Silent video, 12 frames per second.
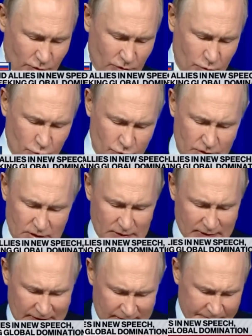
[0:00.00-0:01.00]
new here.
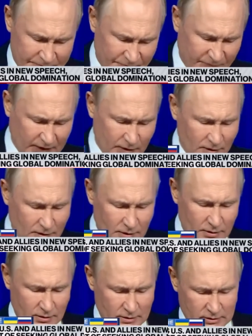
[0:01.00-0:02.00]
This is the
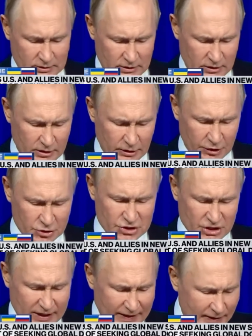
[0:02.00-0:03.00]
incitement of war in
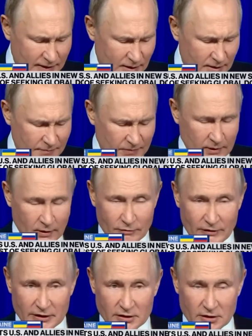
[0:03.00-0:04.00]
Ukraine. These are
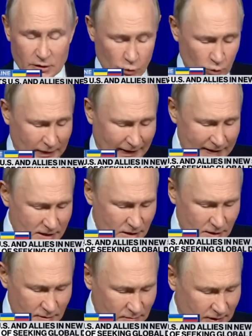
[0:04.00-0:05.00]
provocations around
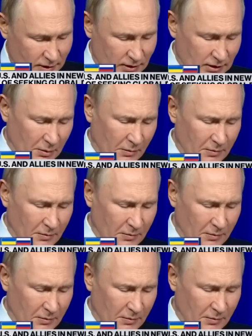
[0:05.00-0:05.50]
Taiwan, the